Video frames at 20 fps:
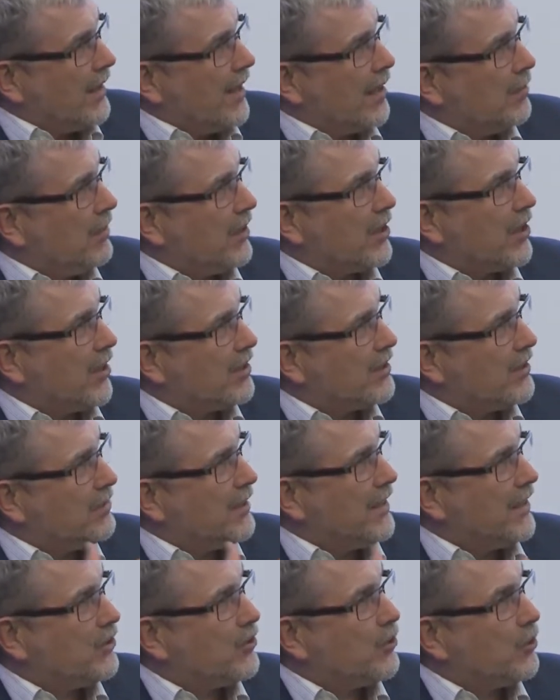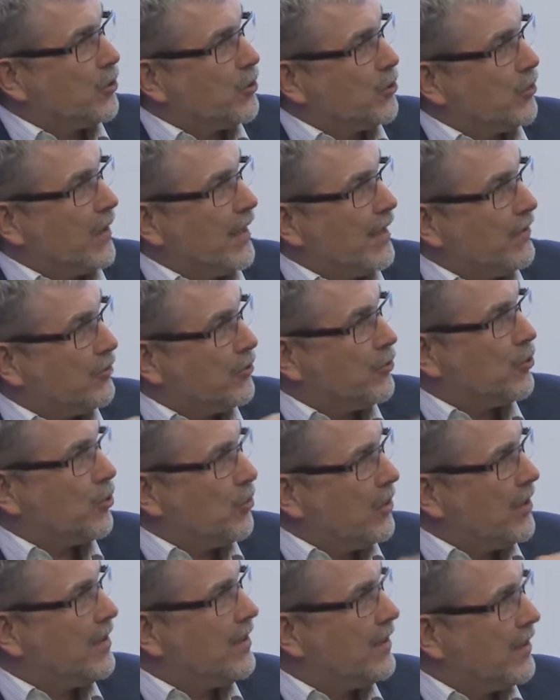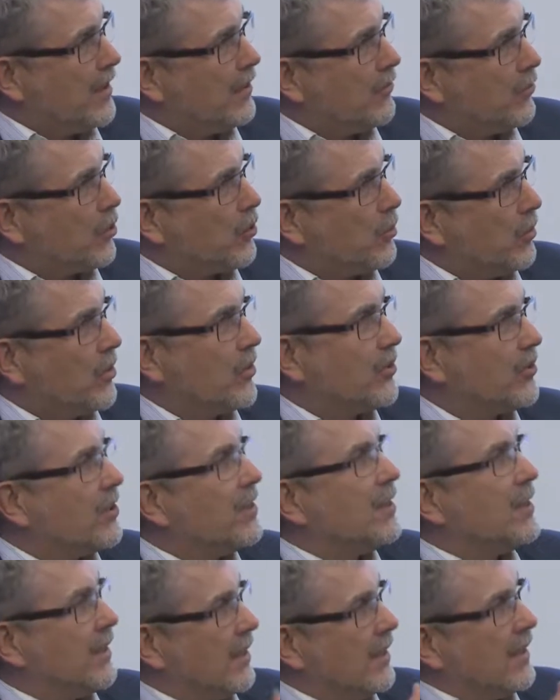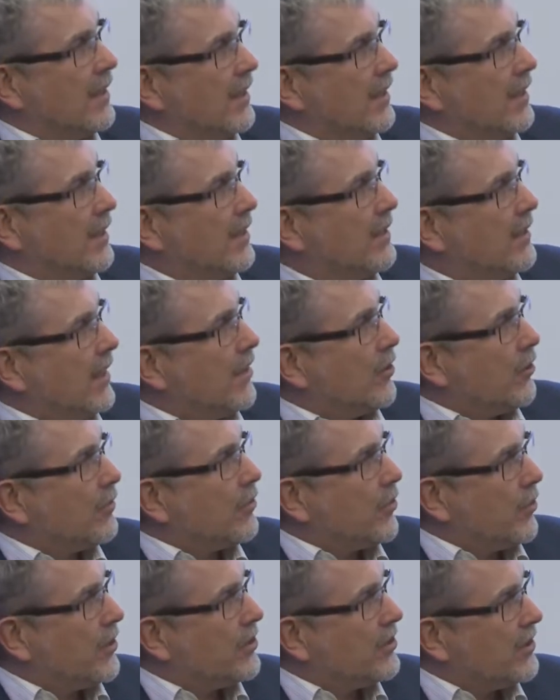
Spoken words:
Because if there is no driver to really deliver quality, then of course